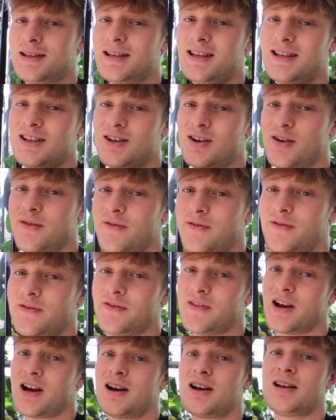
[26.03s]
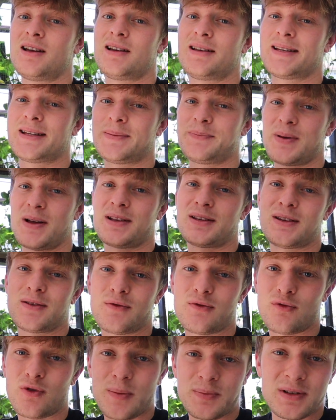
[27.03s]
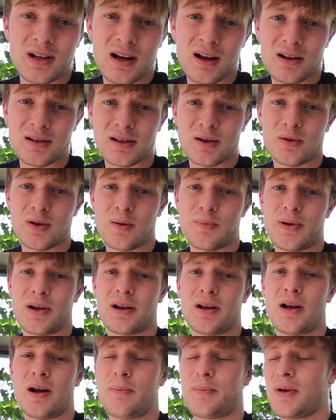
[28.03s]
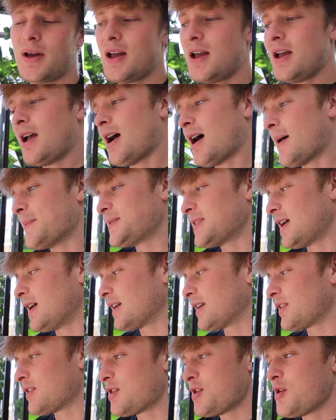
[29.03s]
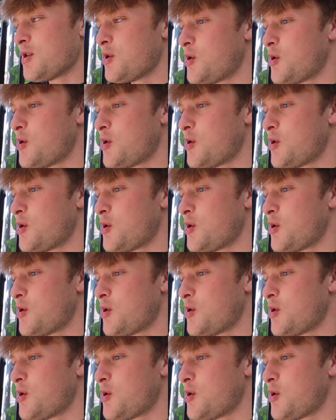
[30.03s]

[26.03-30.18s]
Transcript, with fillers: These are very expensive reptiles that we are picking up I'm talking,